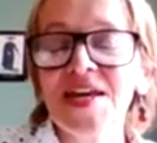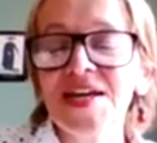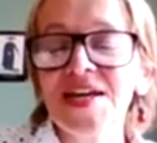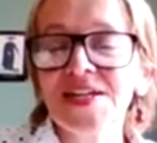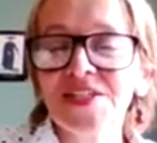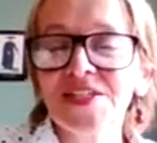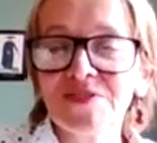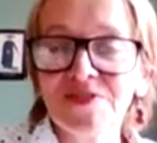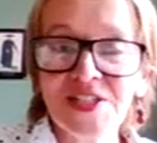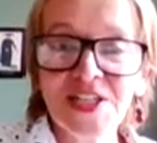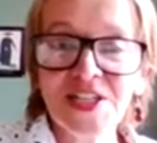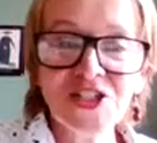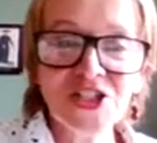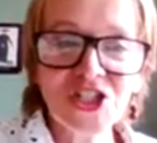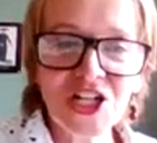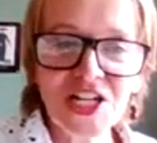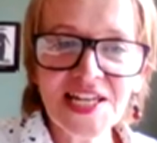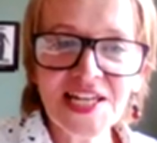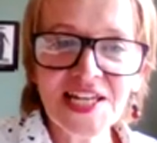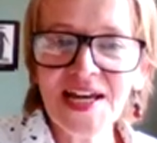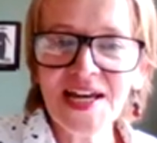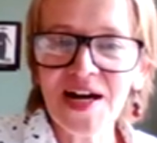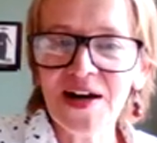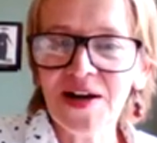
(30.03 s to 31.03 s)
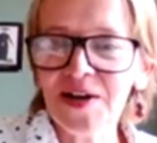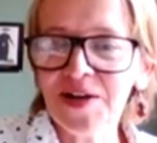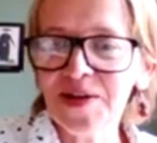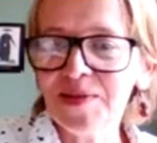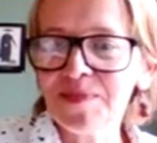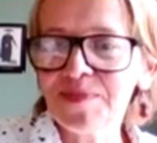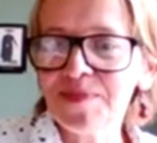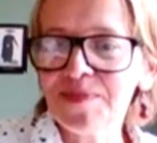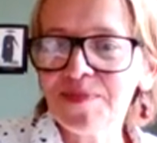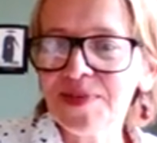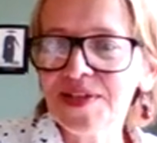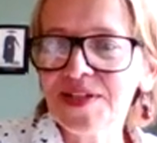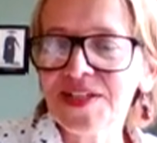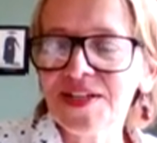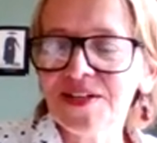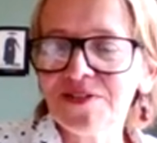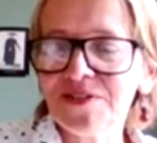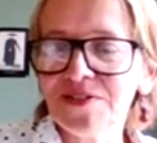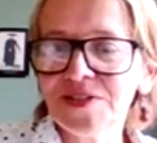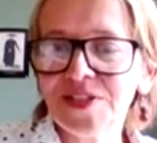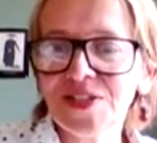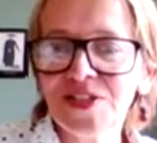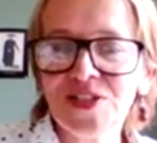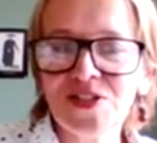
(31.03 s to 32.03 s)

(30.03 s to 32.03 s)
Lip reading: So essentially, I'm going